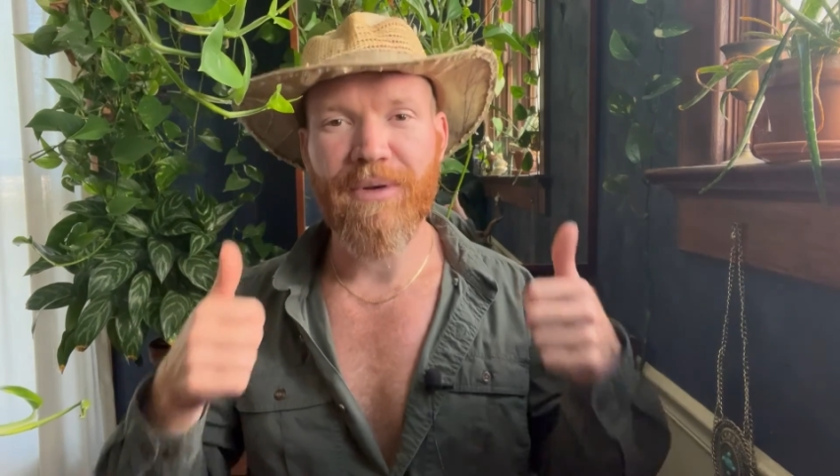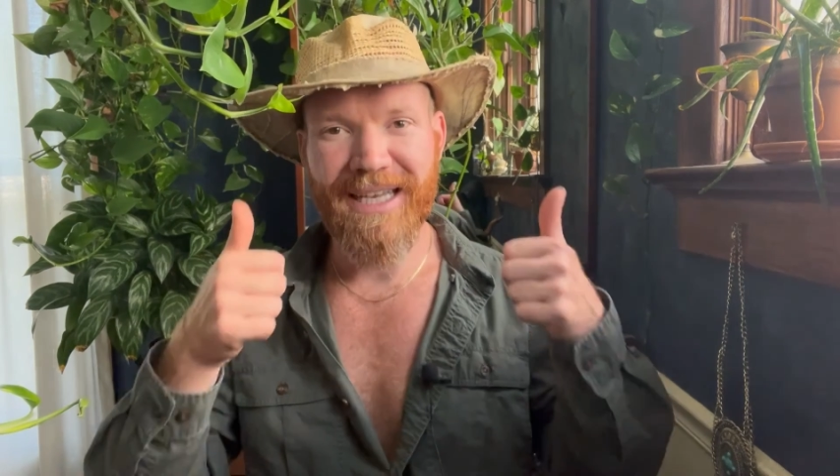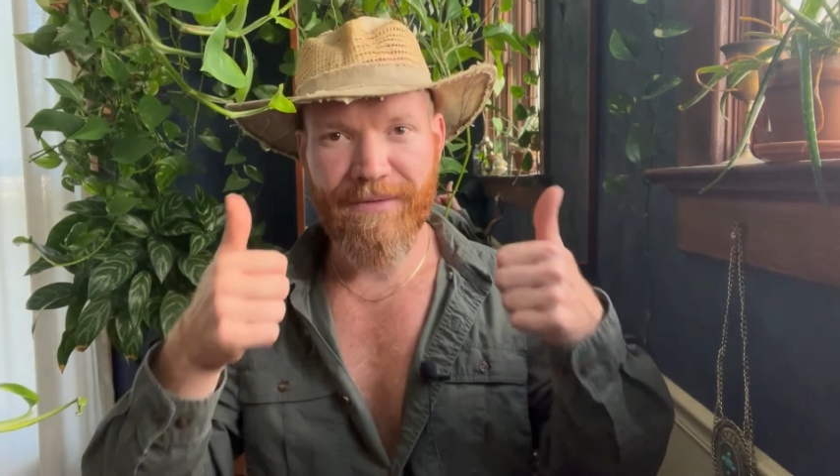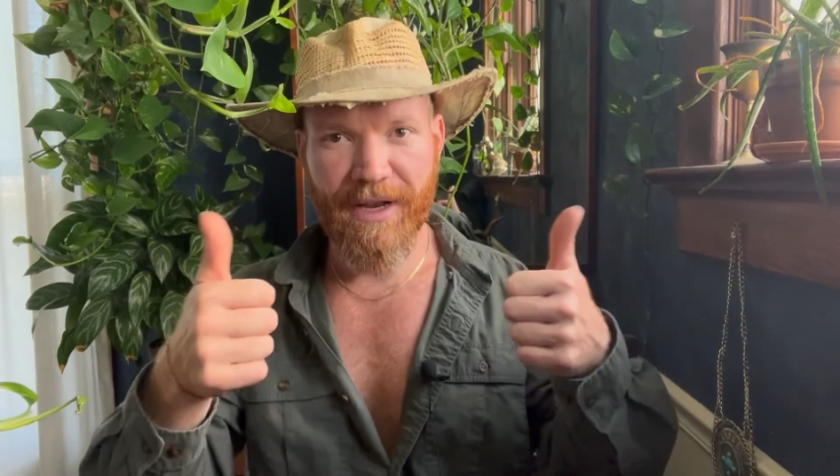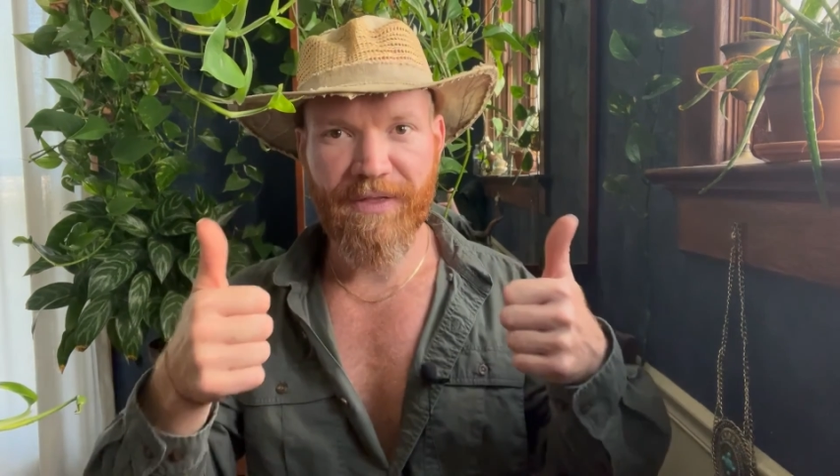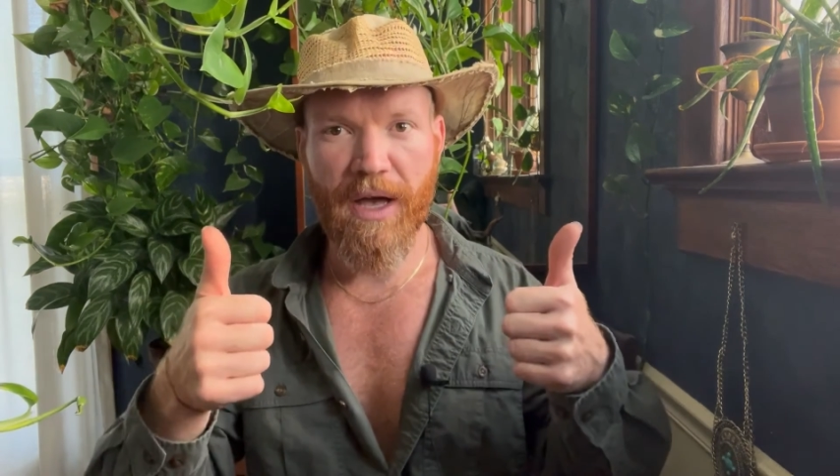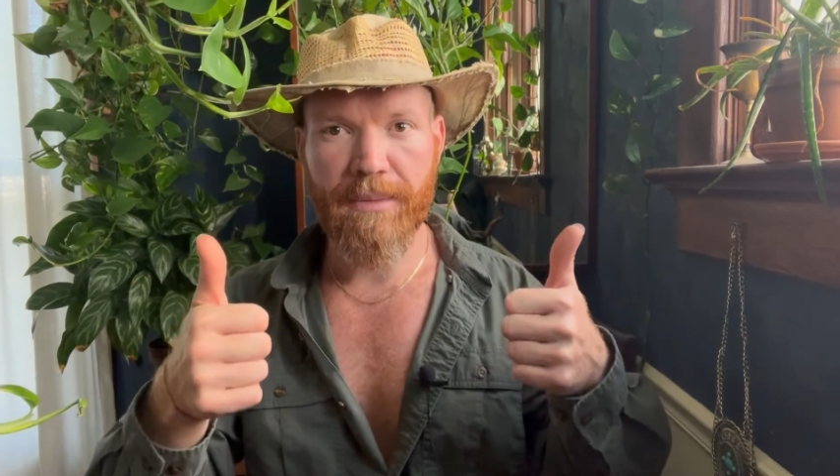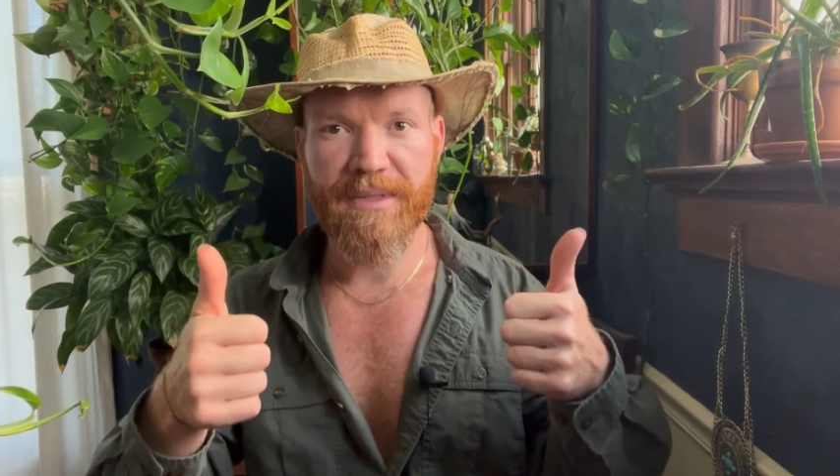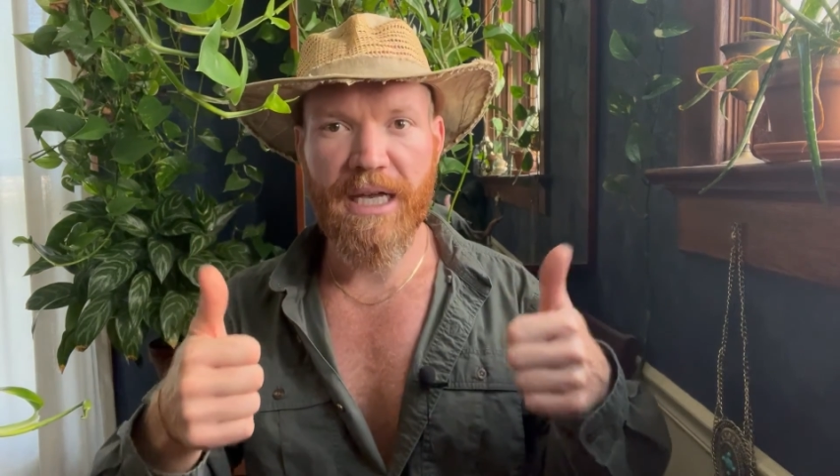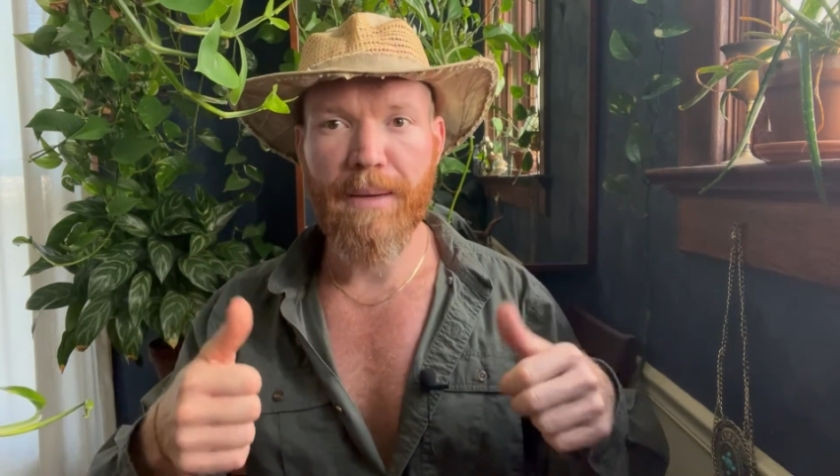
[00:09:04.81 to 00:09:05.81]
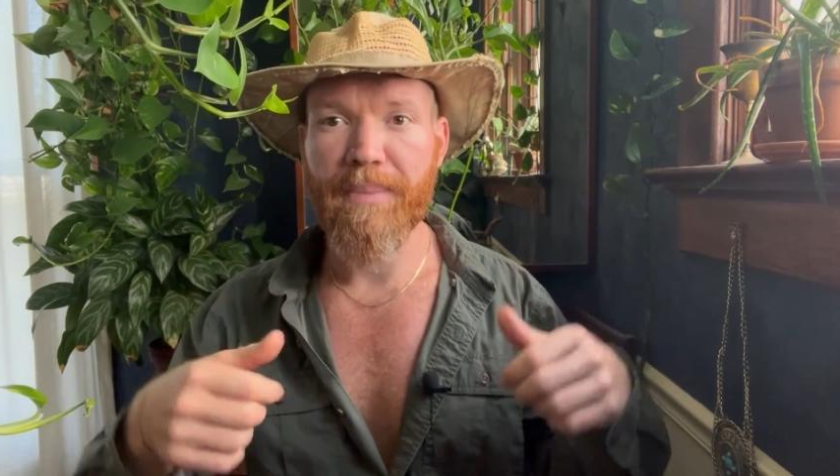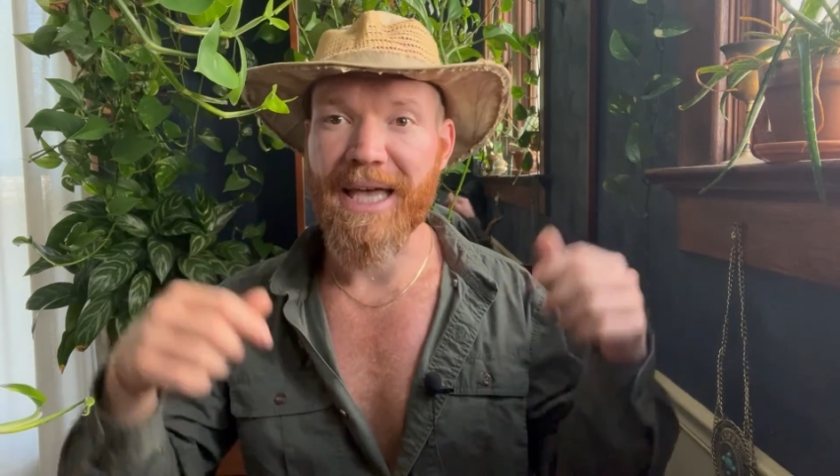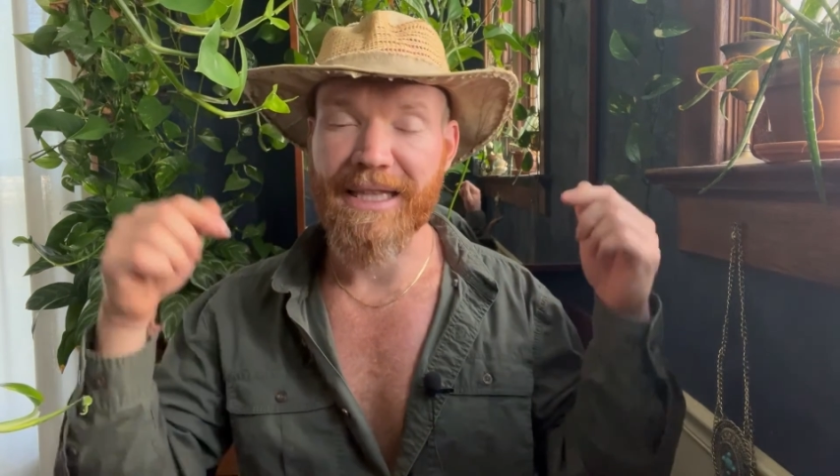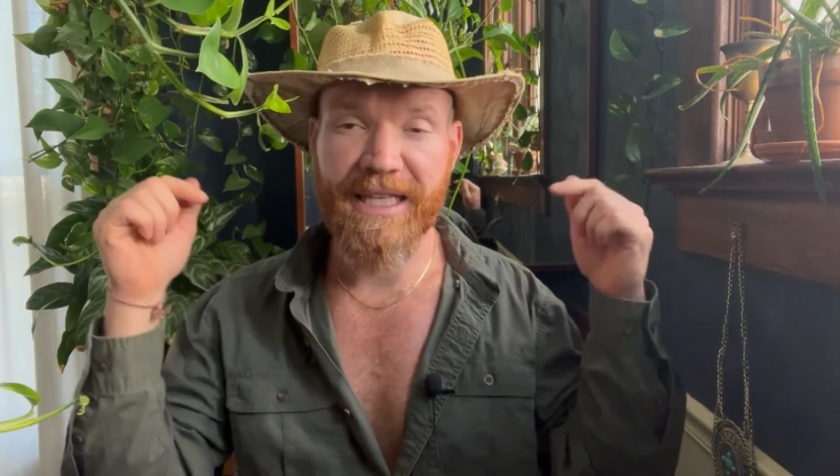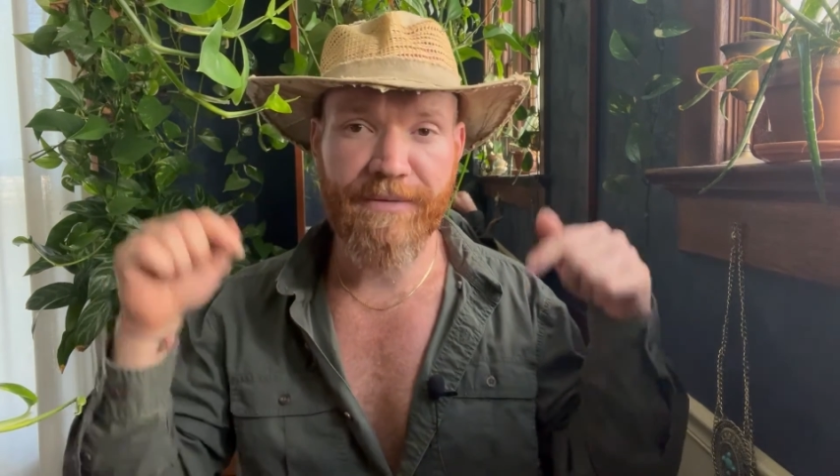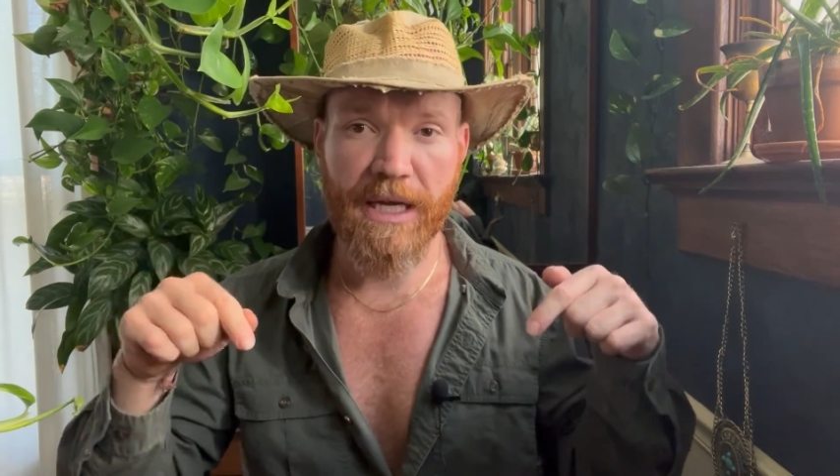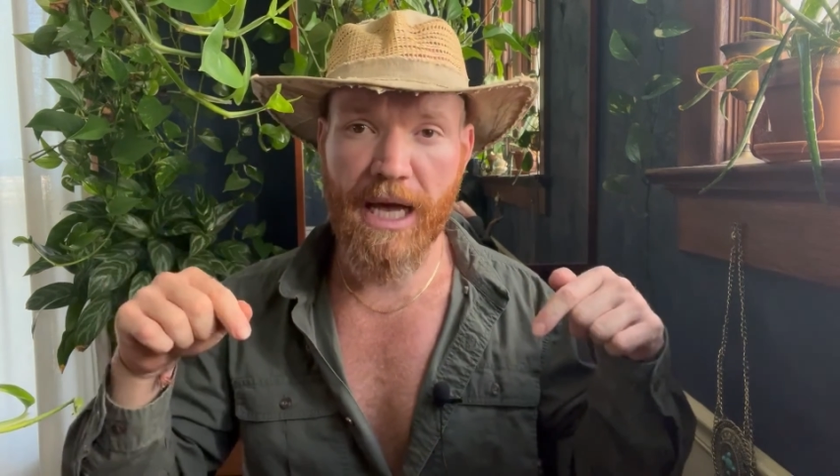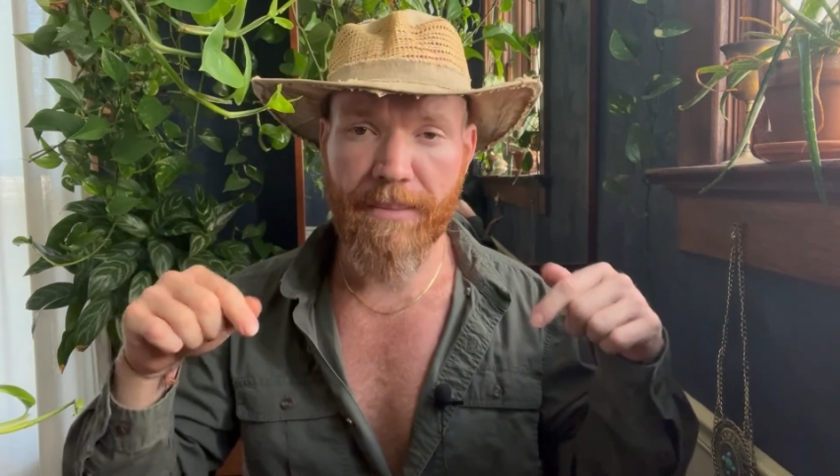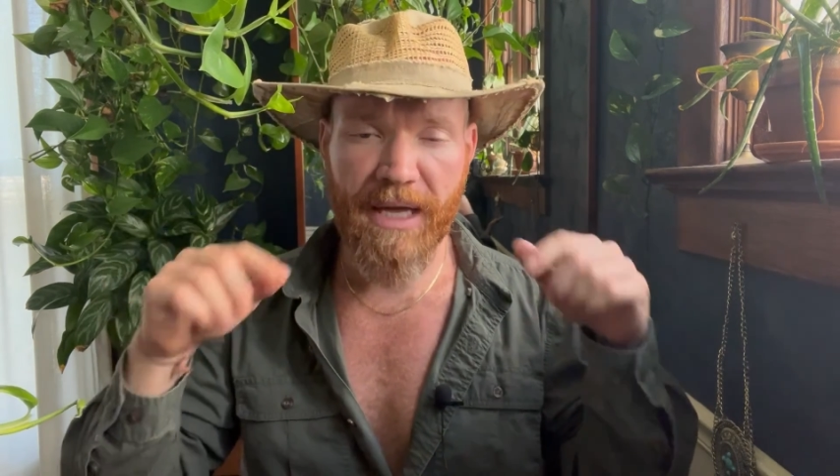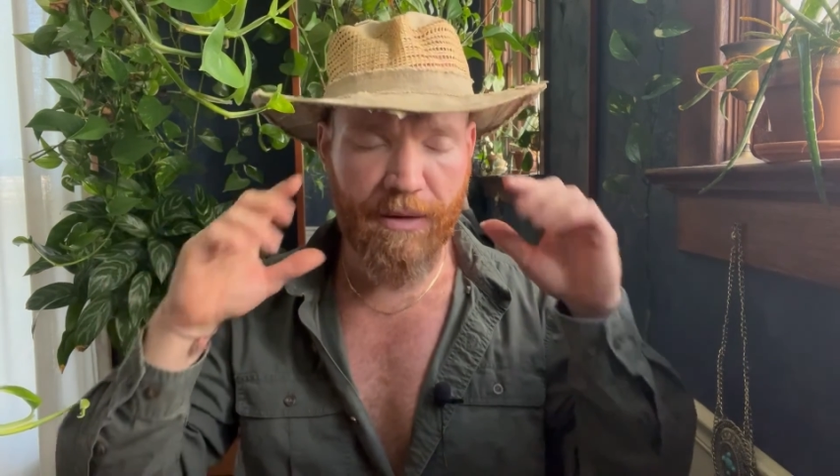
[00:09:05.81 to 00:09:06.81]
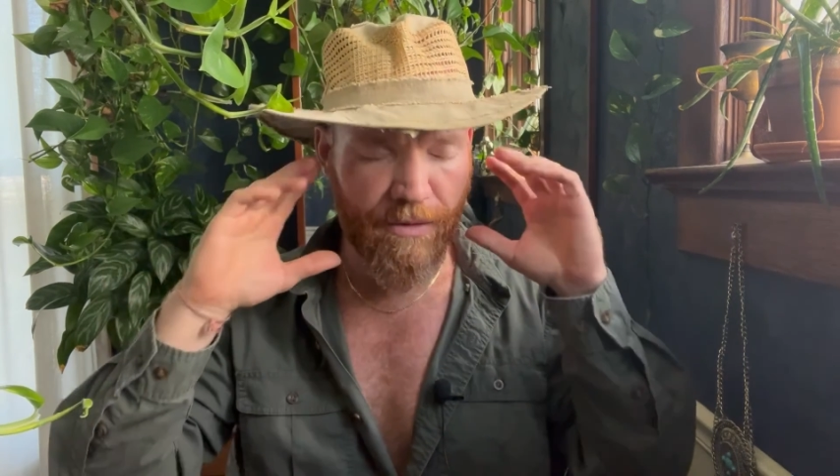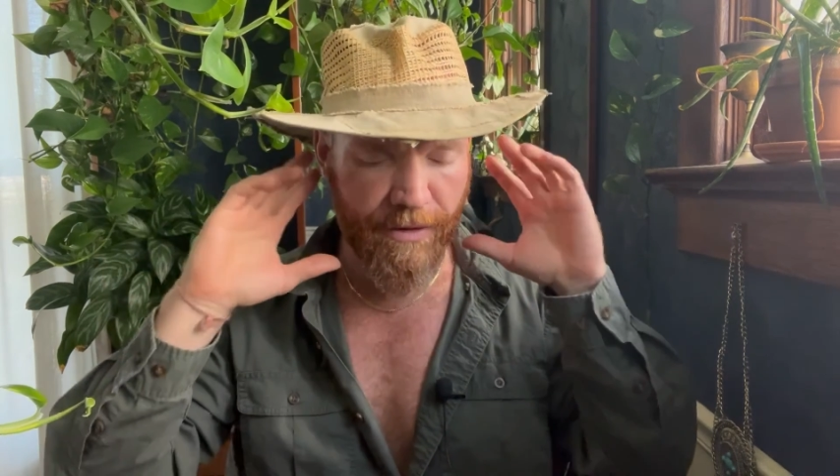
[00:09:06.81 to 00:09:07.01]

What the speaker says: give it a thumbs up and leave a comment,